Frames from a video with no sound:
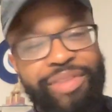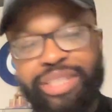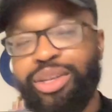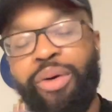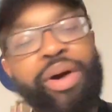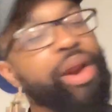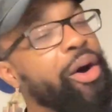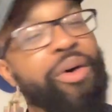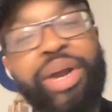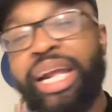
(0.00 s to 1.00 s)
that's going
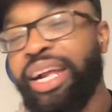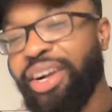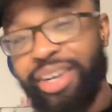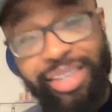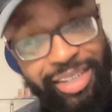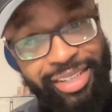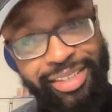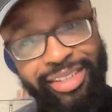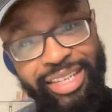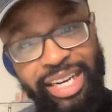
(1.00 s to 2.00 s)
on here
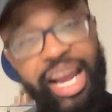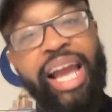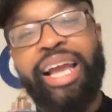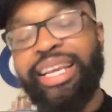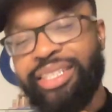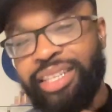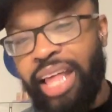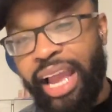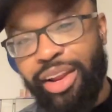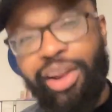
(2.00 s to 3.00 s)
is
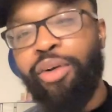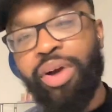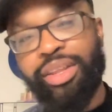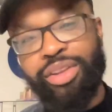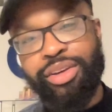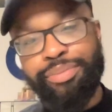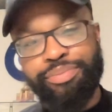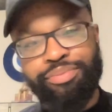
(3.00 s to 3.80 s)
like no other.